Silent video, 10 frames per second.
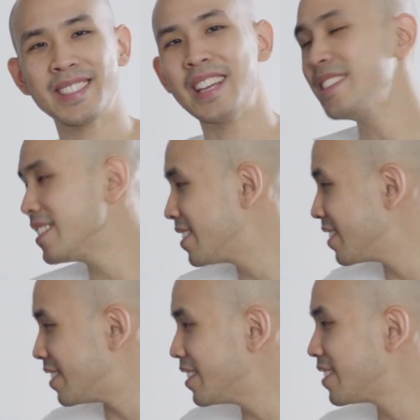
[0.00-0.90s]
sense,
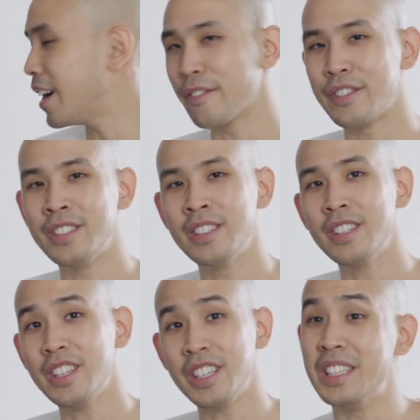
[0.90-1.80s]
this
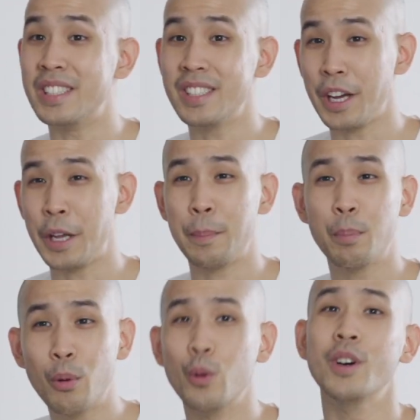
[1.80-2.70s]
oven is a
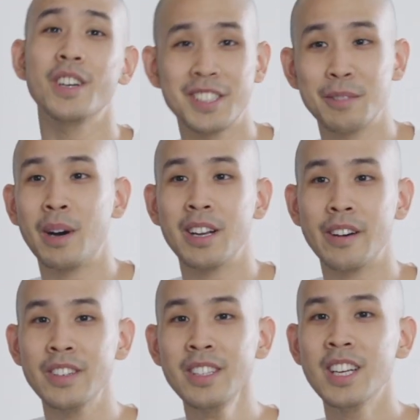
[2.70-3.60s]
poor smart
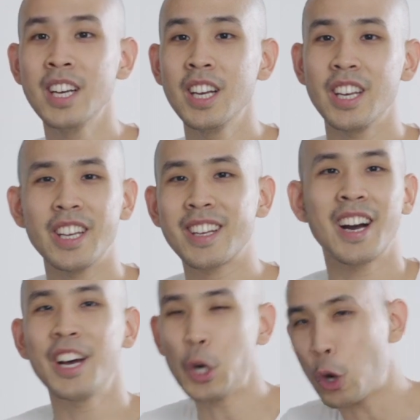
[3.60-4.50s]
oven. It
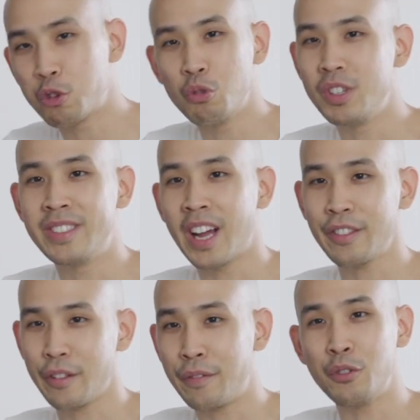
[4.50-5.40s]
can't
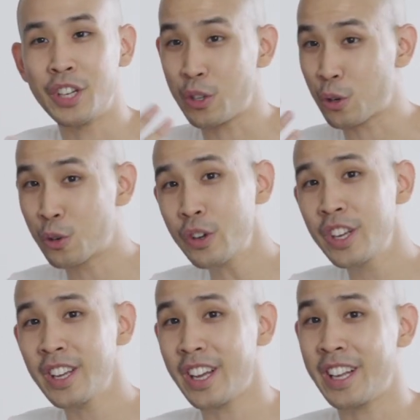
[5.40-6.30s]
auto-detect the food that you're
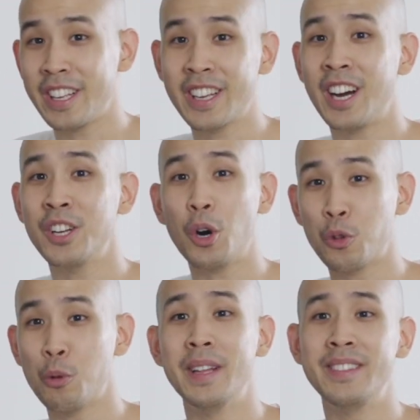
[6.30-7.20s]
cooking, and it can't
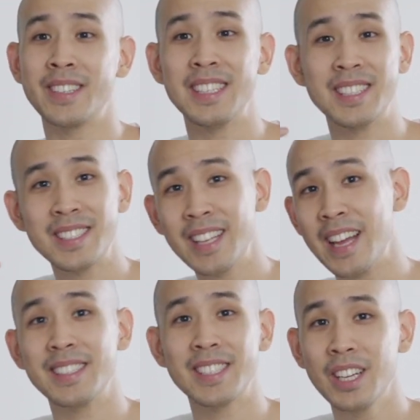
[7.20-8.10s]
automatically
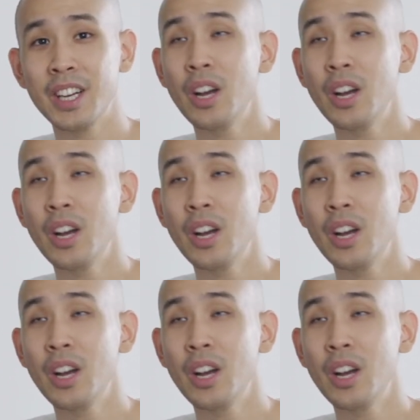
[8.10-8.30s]
set